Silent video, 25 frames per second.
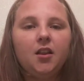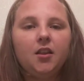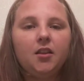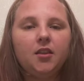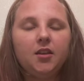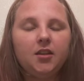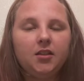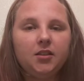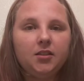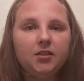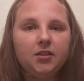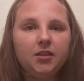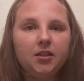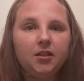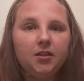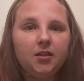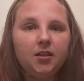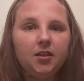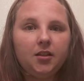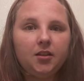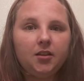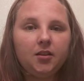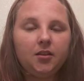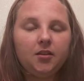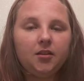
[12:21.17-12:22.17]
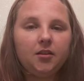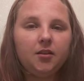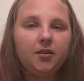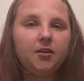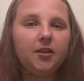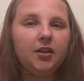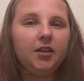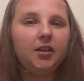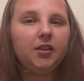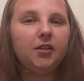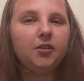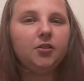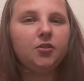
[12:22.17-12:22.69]
they said that
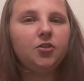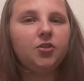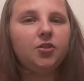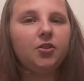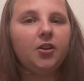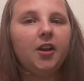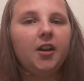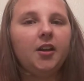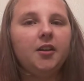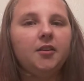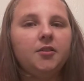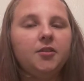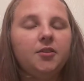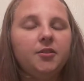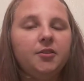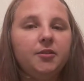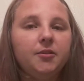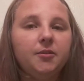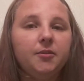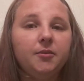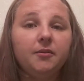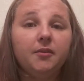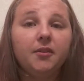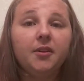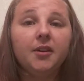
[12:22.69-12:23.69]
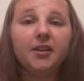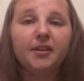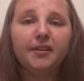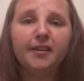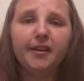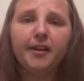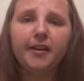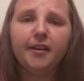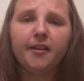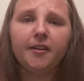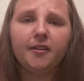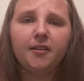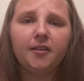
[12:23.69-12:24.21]
they can try to do an
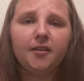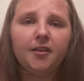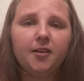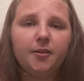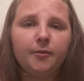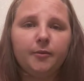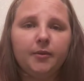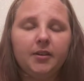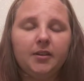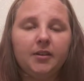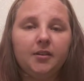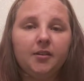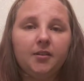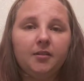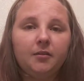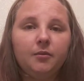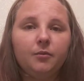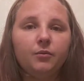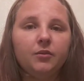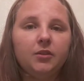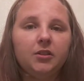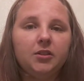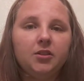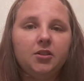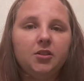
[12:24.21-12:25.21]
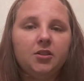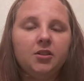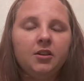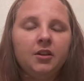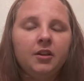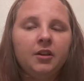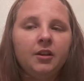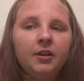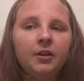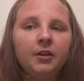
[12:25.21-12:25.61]
air enema, which,